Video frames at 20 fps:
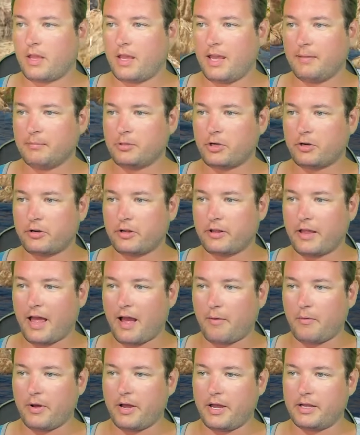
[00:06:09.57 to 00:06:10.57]
Him turning
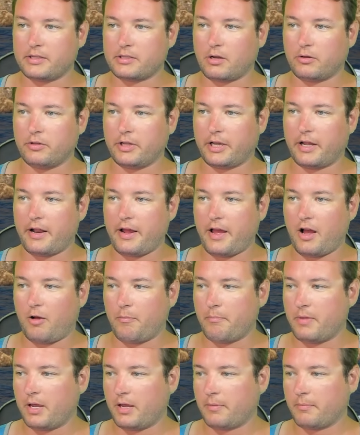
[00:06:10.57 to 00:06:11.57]
that way is only going to
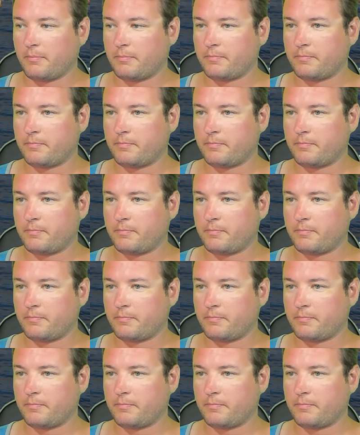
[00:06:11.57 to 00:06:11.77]
help me.